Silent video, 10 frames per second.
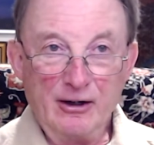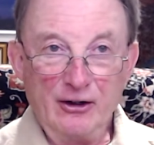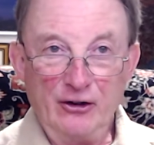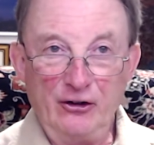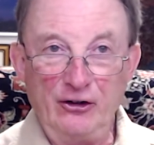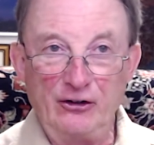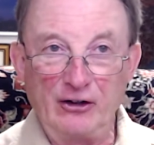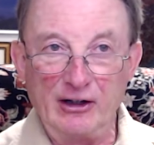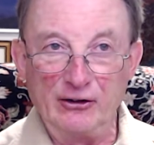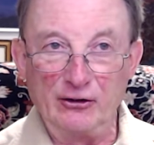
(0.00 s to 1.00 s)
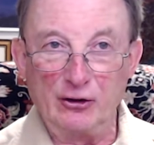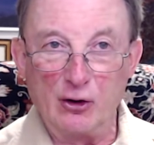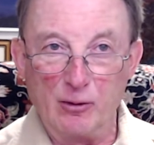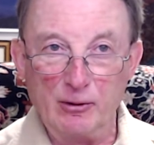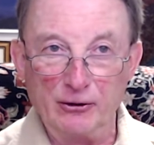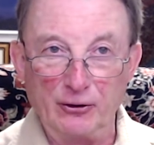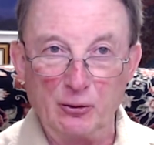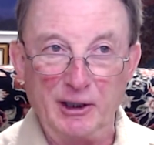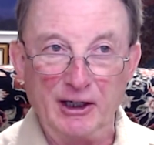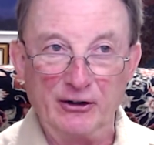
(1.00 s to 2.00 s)
she says to Comus, the
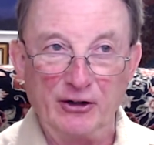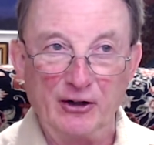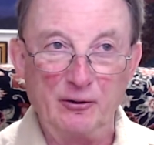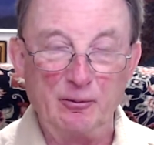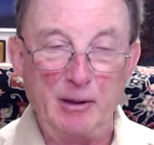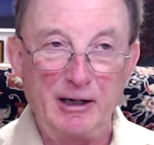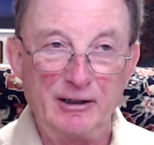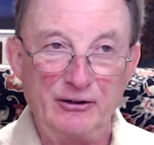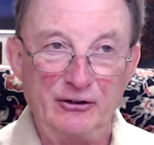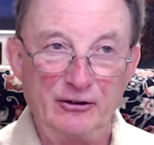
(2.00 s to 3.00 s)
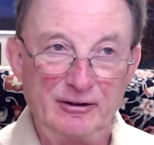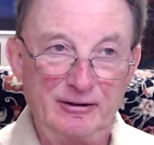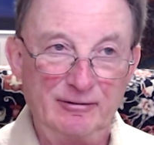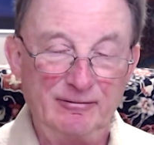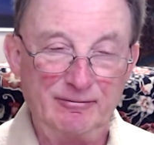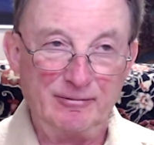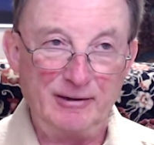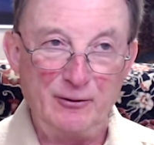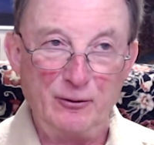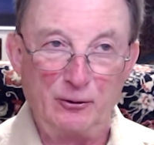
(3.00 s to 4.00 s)
wicked son of Bacchus, in
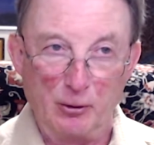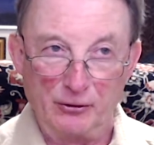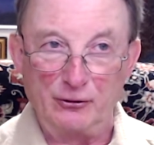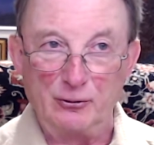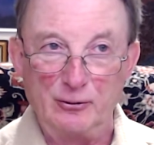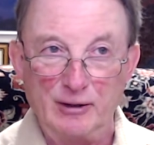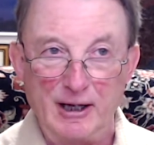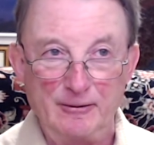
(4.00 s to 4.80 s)
response to all that,